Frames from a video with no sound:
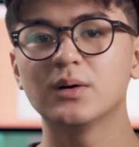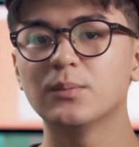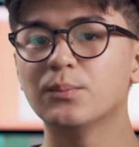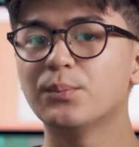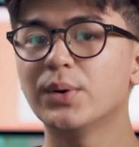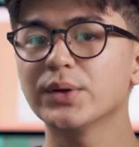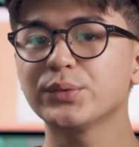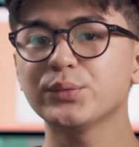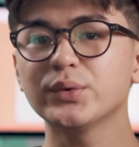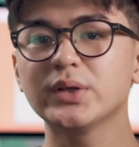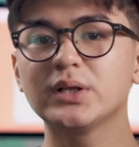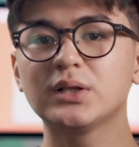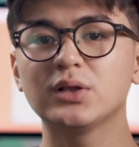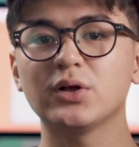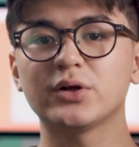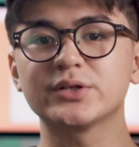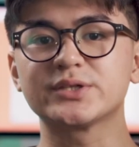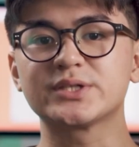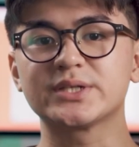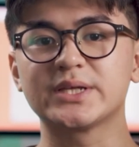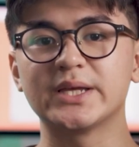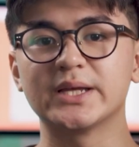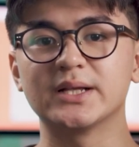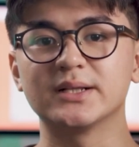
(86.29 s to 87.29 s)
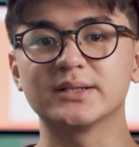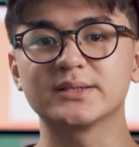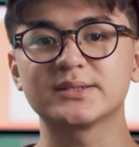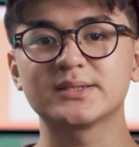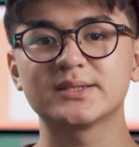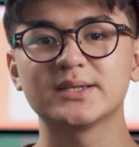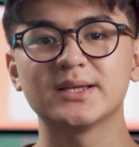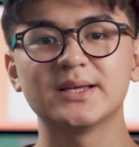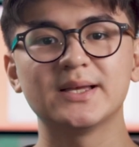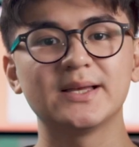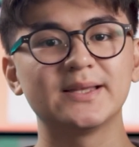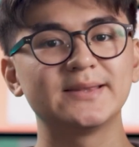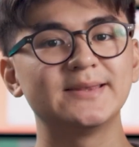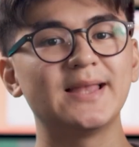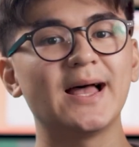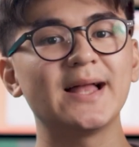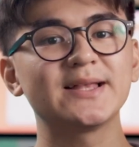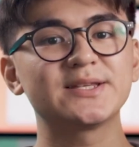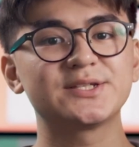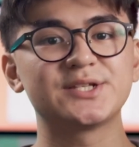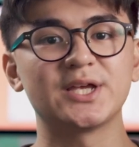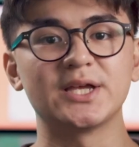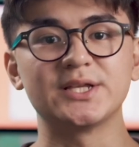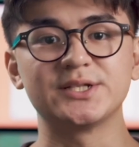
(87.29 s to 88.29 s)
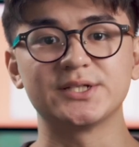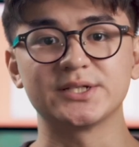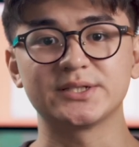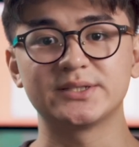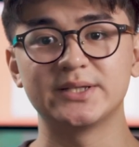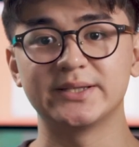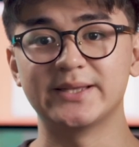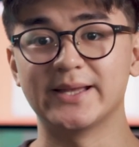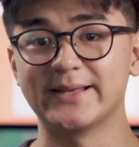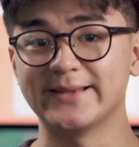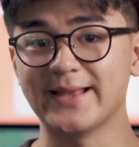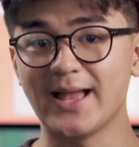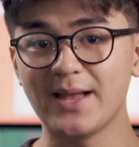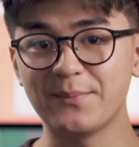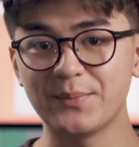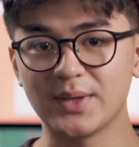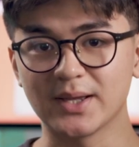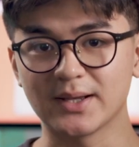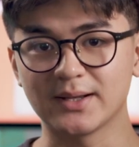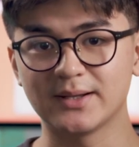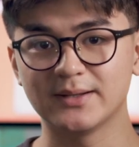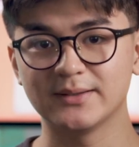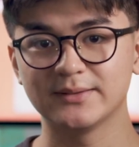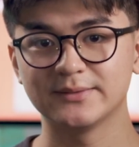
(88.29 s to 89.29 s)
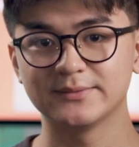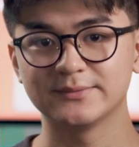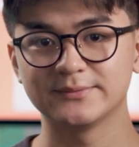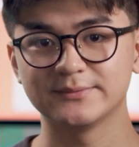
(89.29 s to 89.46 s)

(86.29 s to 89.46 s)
But with Claude Skills, that changes the dynamic.